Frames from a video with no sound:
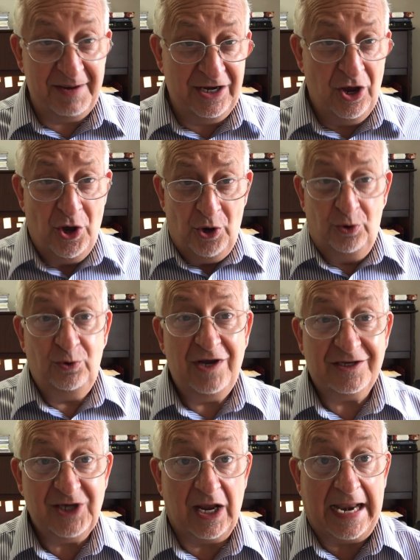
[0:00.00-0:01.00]
I mean, who
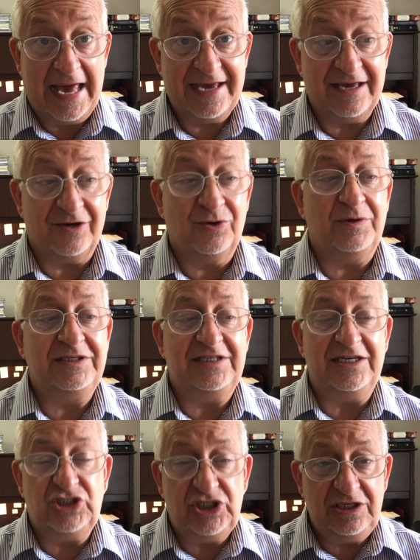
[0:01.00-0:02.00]
doesn't like a
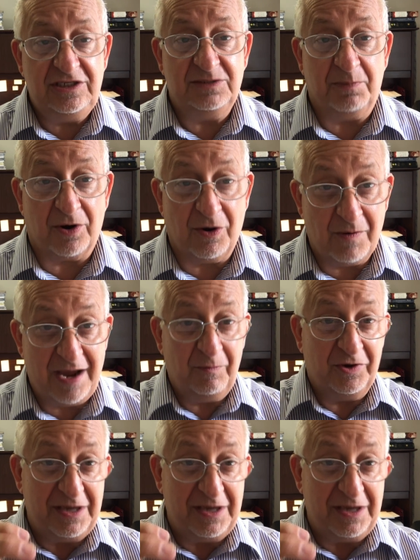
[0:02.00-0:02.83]
greasy cheeseburger, right?